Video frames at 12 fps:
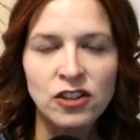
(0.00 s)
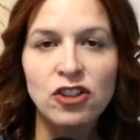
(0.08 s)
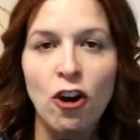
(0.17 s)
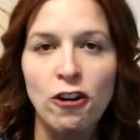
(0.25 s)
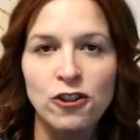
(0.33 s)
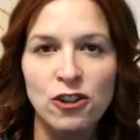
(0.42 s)

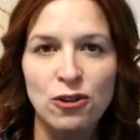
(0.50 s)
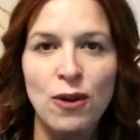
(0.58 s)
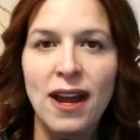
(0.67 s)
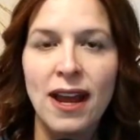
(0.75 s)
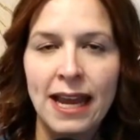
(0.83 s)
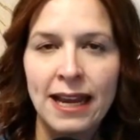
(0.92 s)
start to
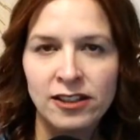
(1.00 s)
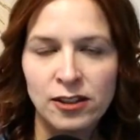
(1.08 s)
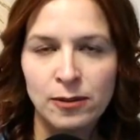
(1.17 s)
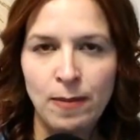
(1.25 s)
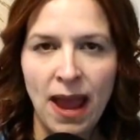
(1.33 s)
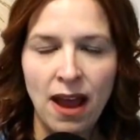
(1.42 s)

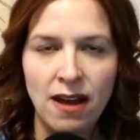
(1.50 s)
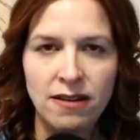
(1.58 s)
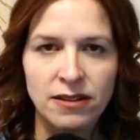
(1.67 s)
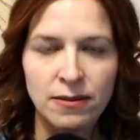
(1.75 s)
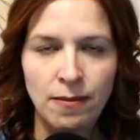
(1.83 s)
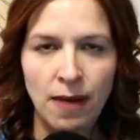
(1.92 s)

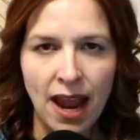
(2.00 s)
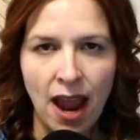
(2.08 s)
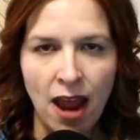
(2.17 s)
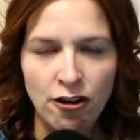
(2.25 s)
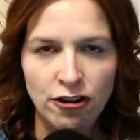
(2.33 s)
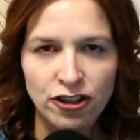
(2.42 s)
expand my
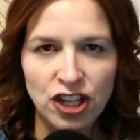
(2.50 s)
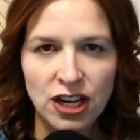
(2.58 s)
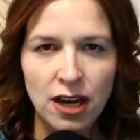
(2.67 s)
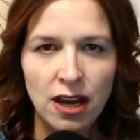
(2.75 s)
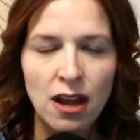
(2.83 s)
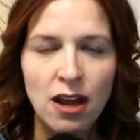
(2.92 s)

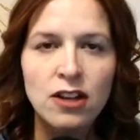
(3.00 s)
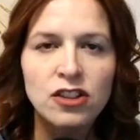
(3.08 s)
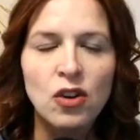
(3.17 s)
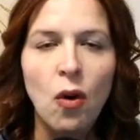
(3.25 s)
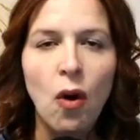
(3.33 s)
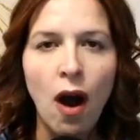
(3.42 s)
energy.
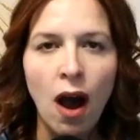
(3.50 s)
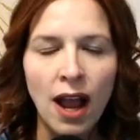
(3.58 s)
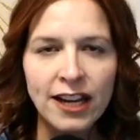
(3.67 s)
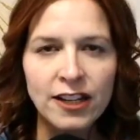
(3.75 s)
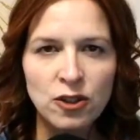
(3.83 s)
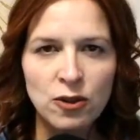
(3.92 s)
So
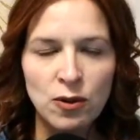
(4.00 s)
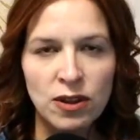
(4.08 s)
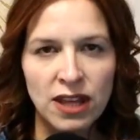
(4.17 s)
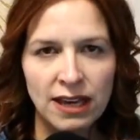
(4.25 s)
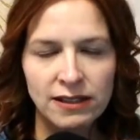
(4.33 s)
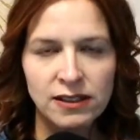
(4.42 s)
I do
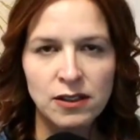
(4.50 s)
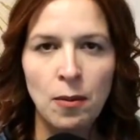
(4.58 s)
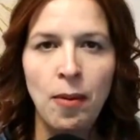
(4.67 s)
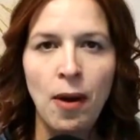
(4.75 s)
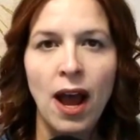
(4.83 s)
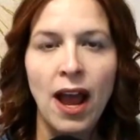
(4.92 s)
this
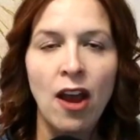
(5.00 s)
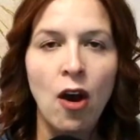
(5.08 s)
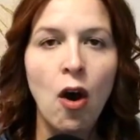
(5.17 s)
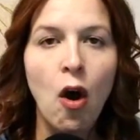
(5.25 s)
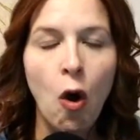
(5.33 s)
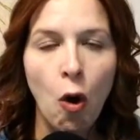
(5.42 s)
by
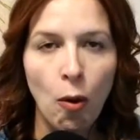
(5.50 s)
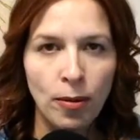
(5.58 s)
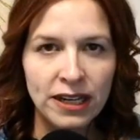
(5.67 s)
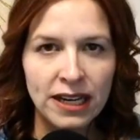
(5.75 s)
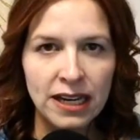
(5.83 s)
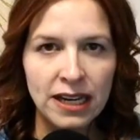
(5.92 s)

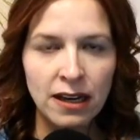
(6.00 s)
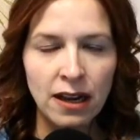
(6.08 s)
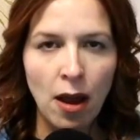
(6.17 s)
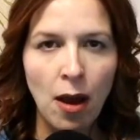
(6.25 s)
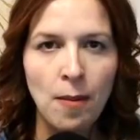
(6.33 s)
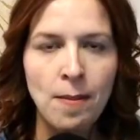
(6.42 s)
opening
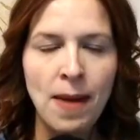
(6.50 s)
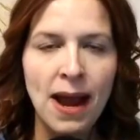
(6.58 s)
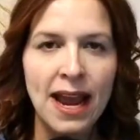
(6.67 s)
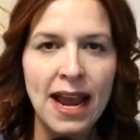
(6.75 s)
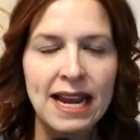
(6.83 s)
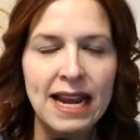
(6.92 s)

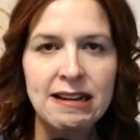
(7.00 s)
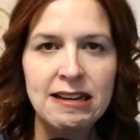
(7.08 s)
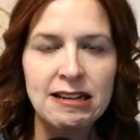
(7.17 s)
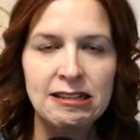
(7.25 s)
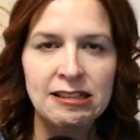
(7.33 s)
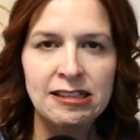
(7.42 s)
my
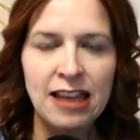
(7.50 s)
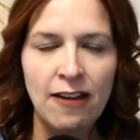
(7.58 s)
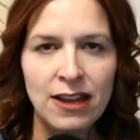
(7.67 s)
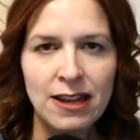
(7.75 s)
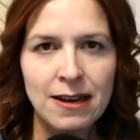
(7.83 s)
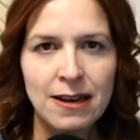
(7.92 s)

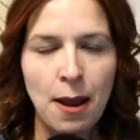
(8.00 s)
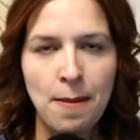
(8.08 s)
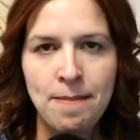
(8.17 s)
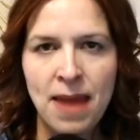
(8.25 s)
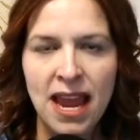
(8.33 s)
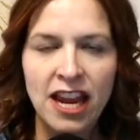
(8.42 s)
seven
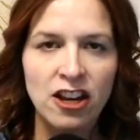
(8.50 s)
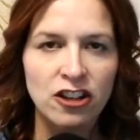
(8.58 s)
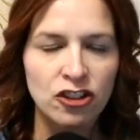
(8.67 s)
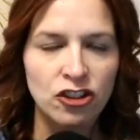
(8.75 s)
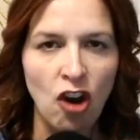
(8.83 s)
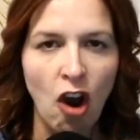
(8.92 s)
main
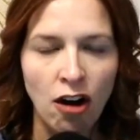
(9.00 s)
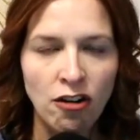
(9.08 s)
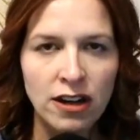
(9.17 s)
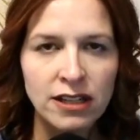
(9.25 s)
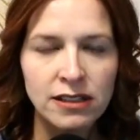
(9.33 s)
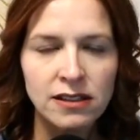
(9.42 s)

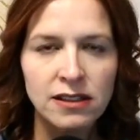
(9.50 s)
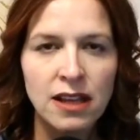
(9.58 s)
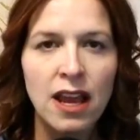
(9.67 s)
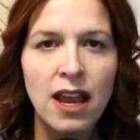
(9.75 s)
chakras